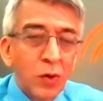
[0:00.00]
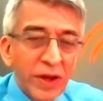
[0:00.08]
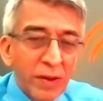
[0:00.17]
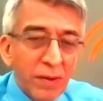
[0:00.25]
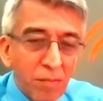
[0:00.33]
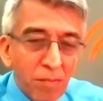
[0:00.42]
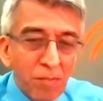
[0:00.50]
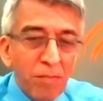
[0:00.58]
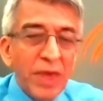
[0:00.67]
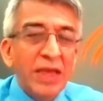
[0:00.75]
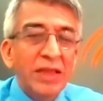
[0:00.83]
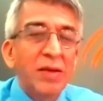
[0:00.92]
to
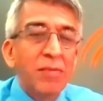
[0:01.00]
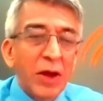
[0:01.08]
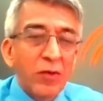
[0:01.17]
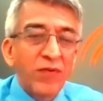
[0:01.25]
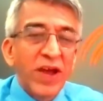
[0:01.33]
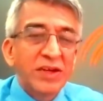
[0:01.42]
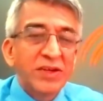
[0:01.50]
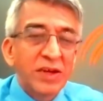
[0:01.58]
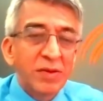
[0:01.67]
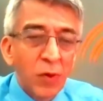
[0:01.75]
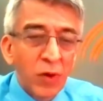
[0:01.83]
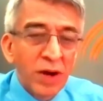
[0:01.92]
make the
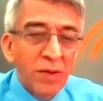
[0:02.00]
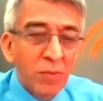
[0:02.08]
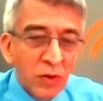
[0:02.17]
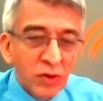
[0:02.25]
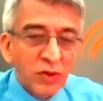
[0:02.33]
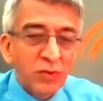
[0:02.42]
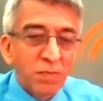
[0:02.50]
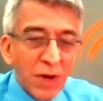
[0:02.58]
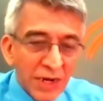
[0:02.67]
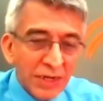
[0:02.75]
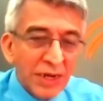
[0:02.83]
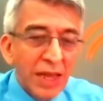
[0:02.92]
manufacturing more and more
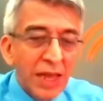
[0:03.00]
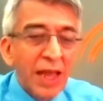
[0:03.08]
smart.